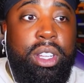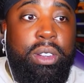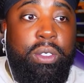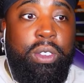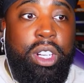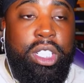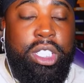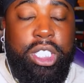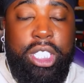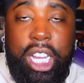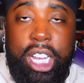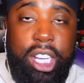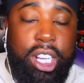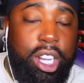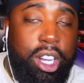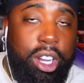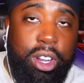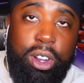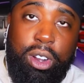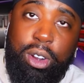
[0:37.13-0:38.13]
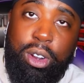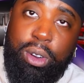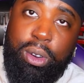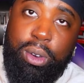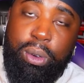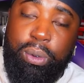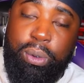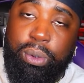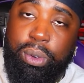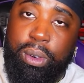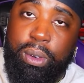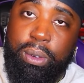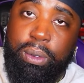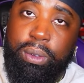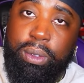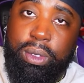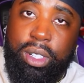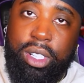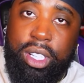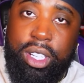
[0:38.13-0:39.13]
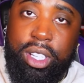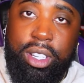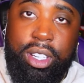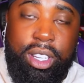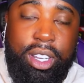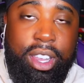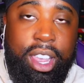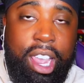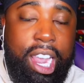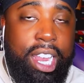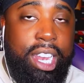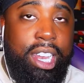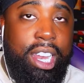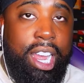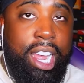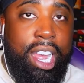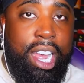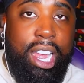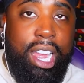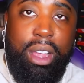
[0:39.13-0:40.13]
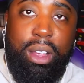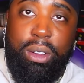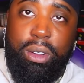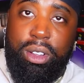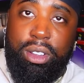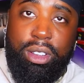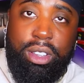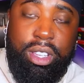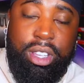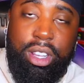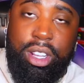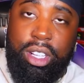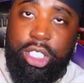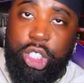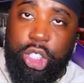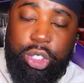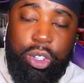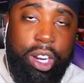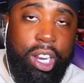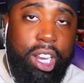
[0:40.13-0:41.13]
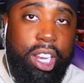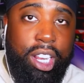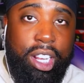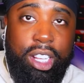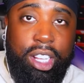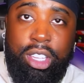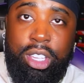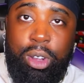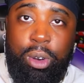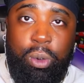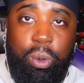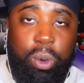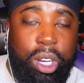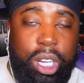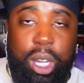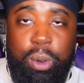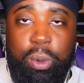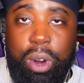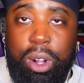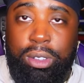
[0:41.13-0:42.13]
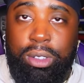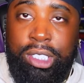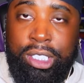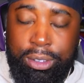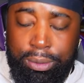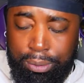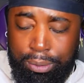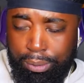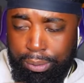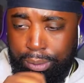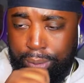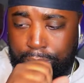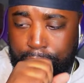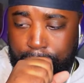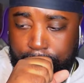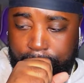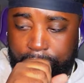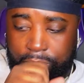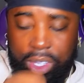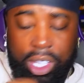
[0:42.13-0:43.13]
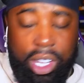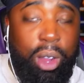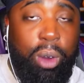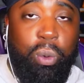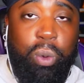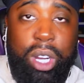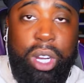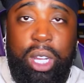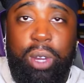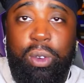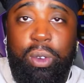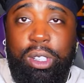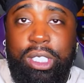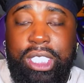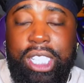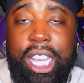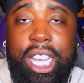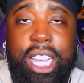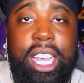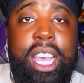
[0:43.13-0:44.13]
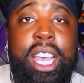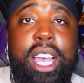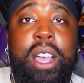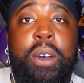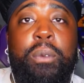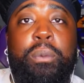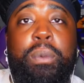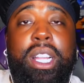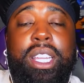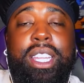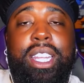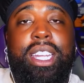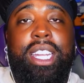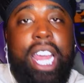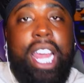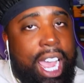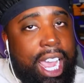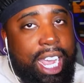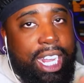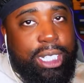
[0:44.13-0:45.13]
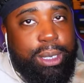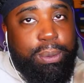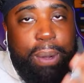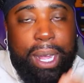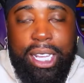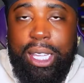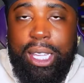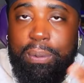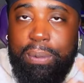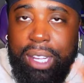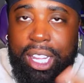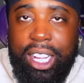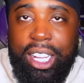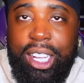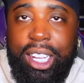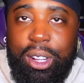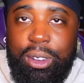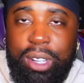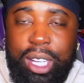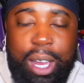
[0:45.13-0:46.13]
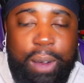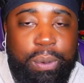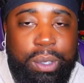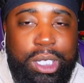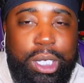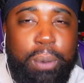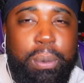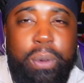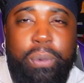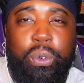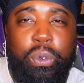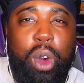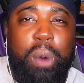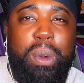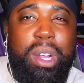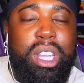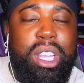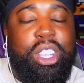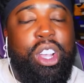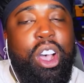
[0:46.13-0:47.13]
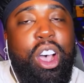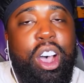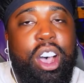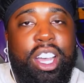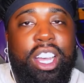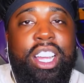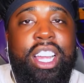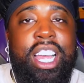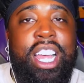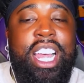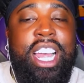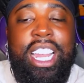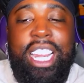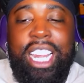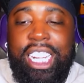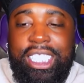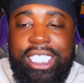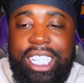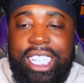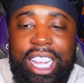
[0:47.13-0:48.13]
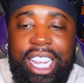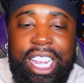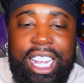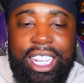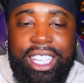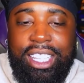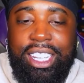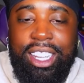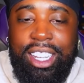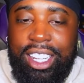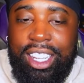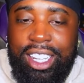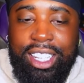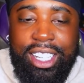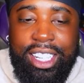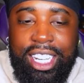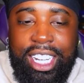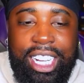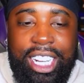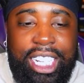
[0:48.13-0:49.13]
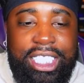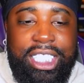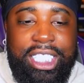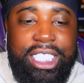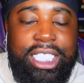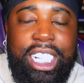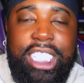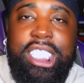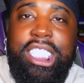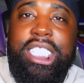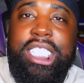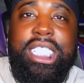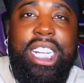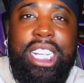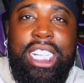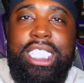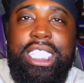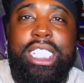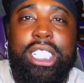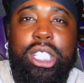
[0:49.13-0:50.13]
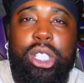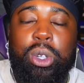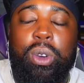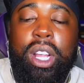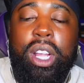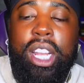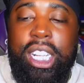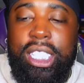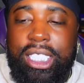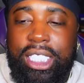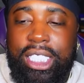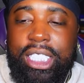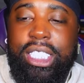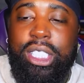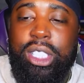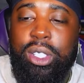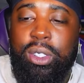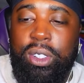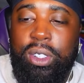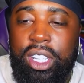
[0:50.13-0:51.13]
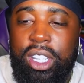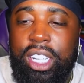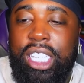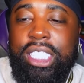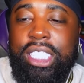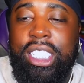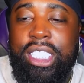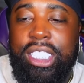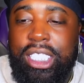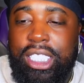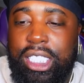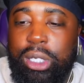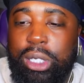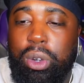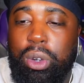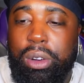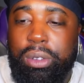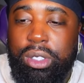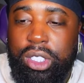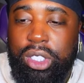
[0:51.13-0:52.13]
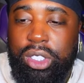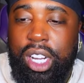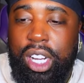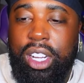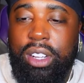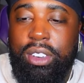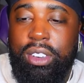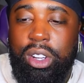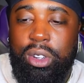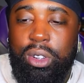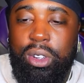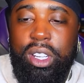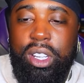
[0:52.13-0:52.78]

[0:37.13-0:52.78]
J. Cole, from K. Dot to Drake to Ricky Rose. But today is about to be a little different. So before we talk, let's just listen to it. Let's listen to this reference track real quick.